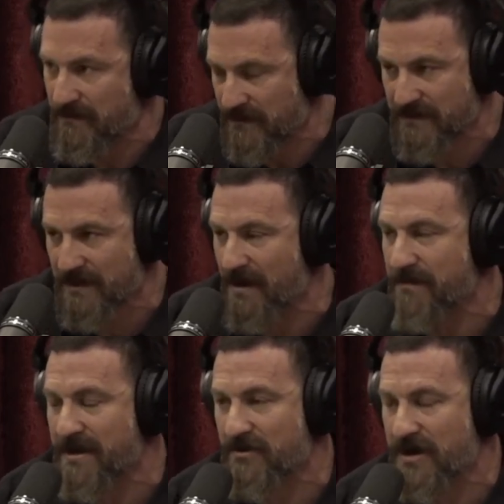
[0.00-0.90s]
and Elon
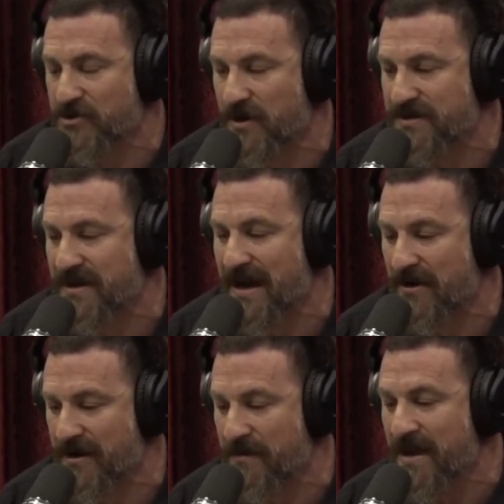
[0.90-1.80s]
made a great choice in
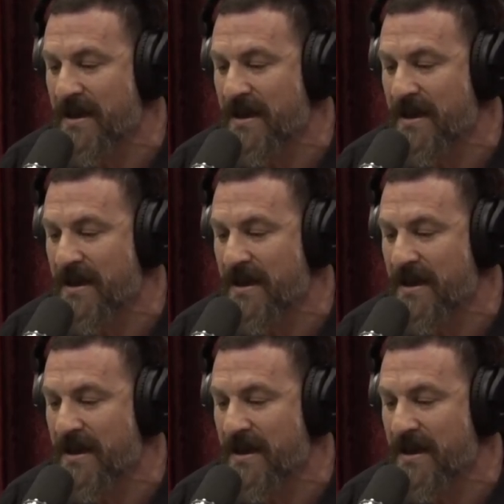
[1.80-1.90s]
hiring him.